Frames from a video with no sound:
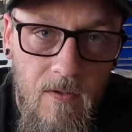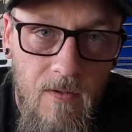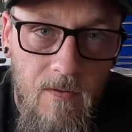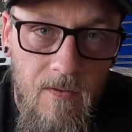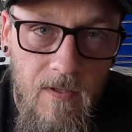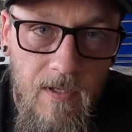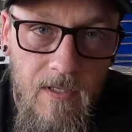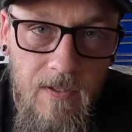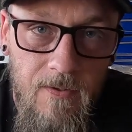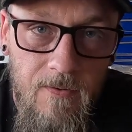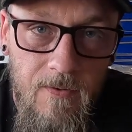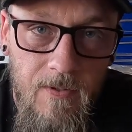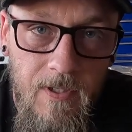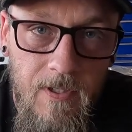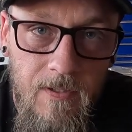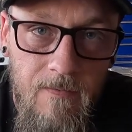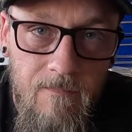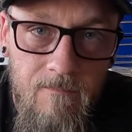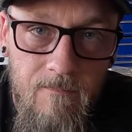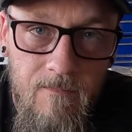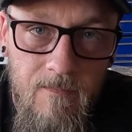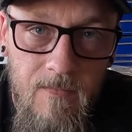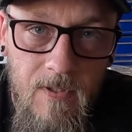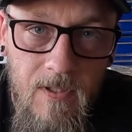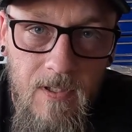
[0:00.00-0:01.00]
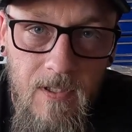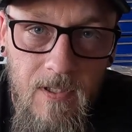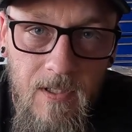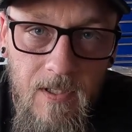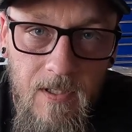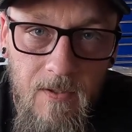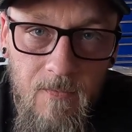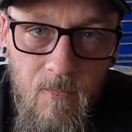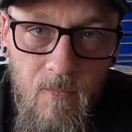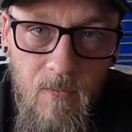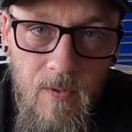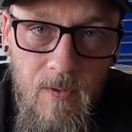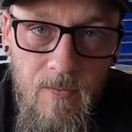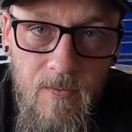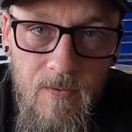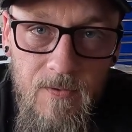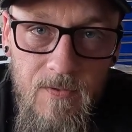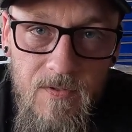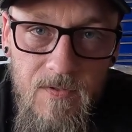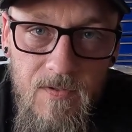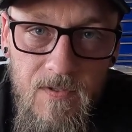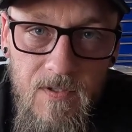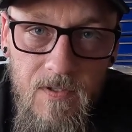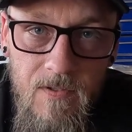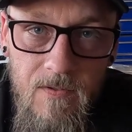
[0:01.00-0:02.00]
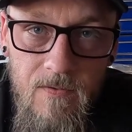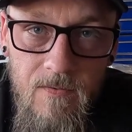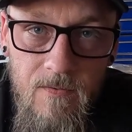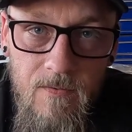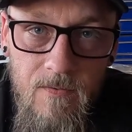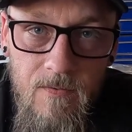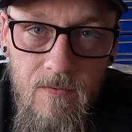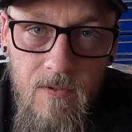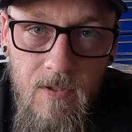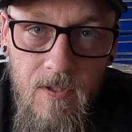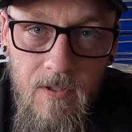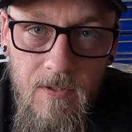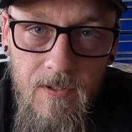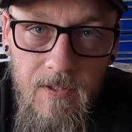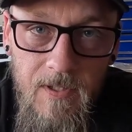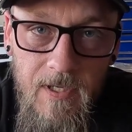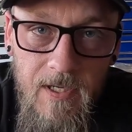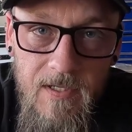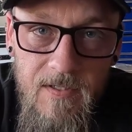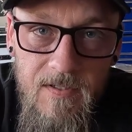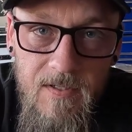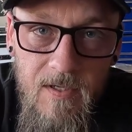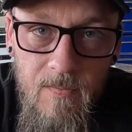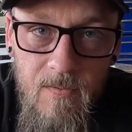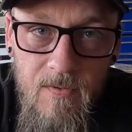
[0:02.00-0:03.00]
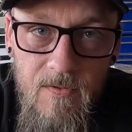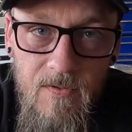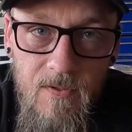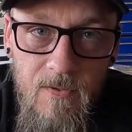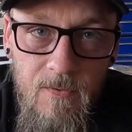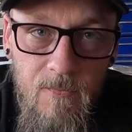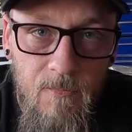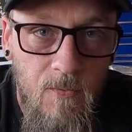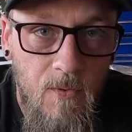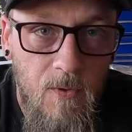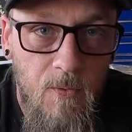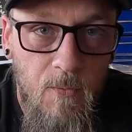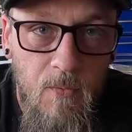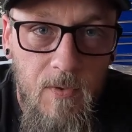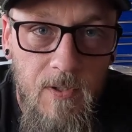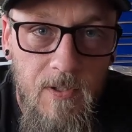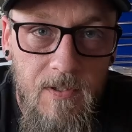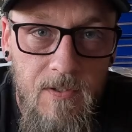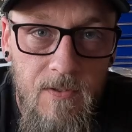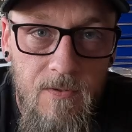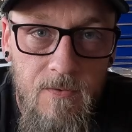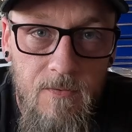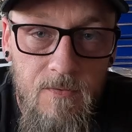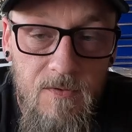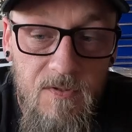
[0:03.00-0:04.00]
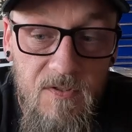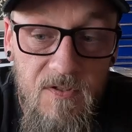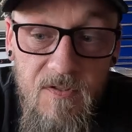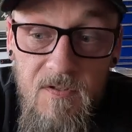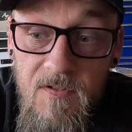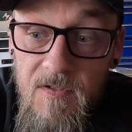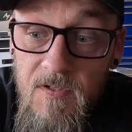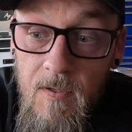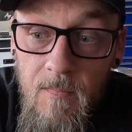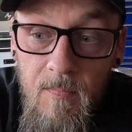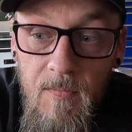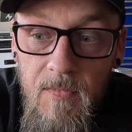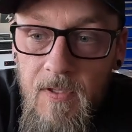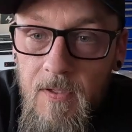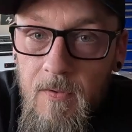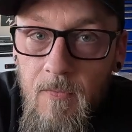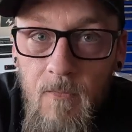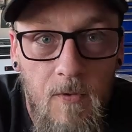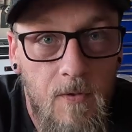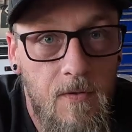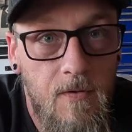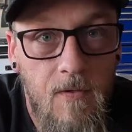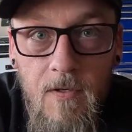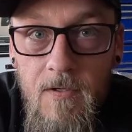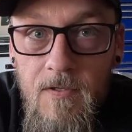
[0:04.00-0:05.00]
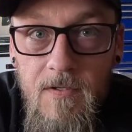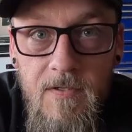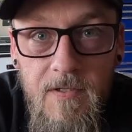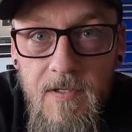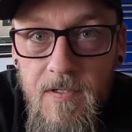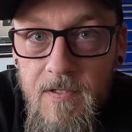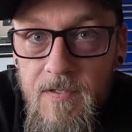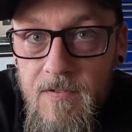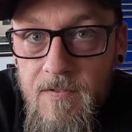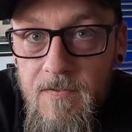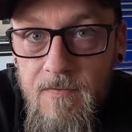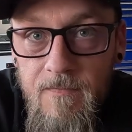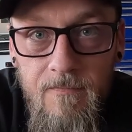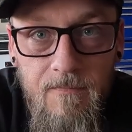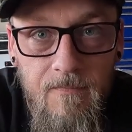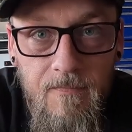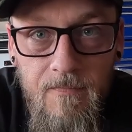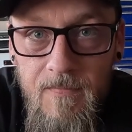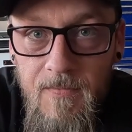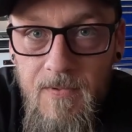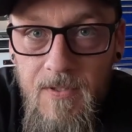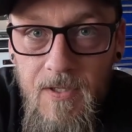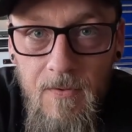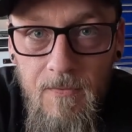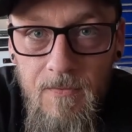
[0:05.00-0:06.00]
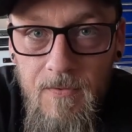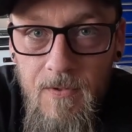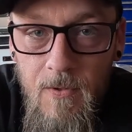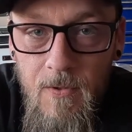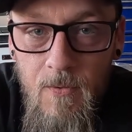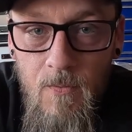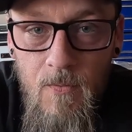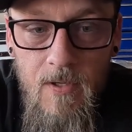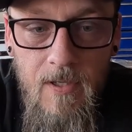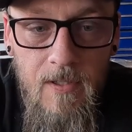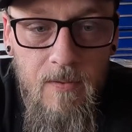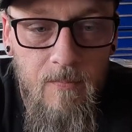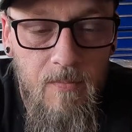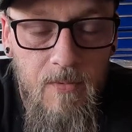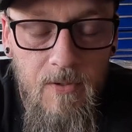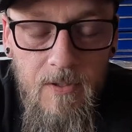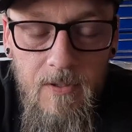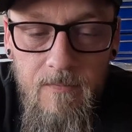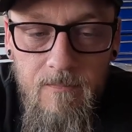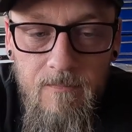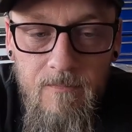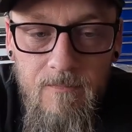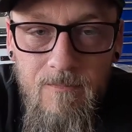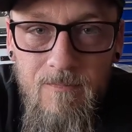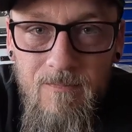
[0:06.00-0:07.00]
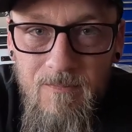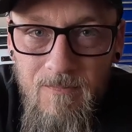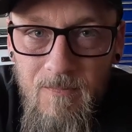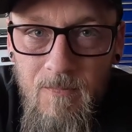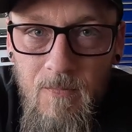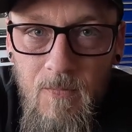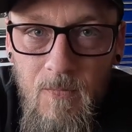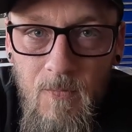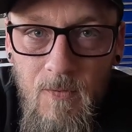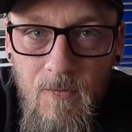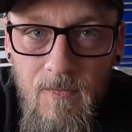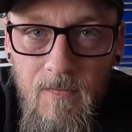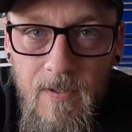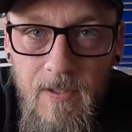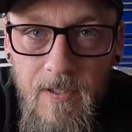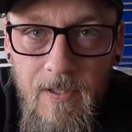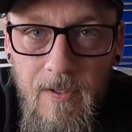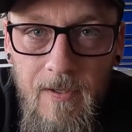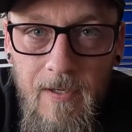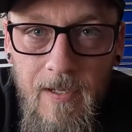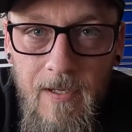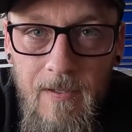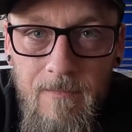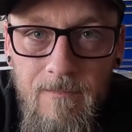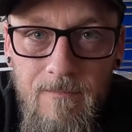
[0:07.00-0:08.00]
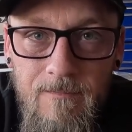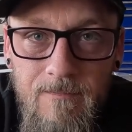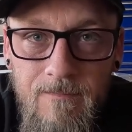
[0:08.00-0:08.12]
Thank you again, and we will see you on the next episode where we do something with RCs. Don't know what, but we'll figure it out.